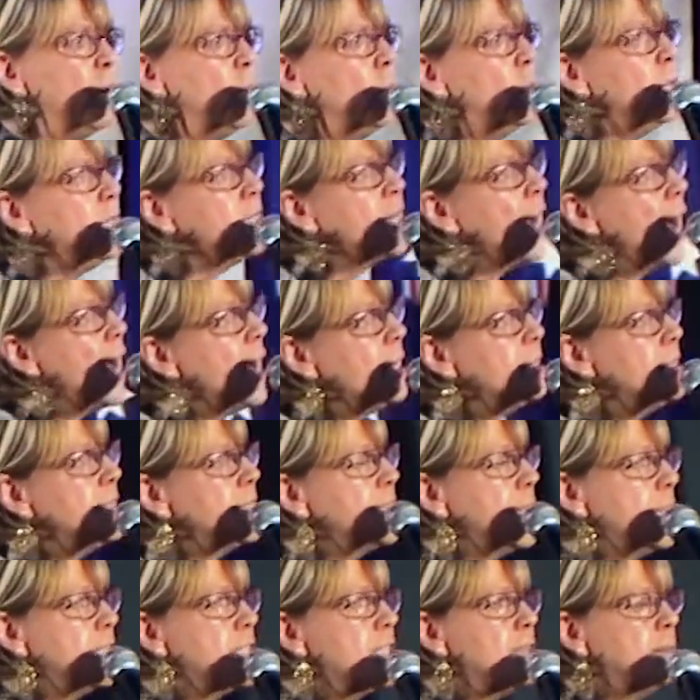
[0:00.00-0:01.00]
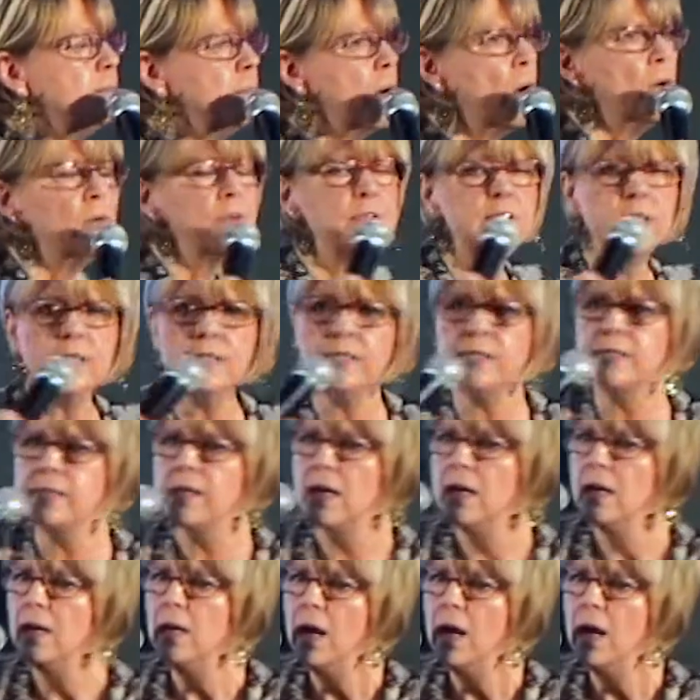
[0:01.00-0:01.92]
what God said to Moses?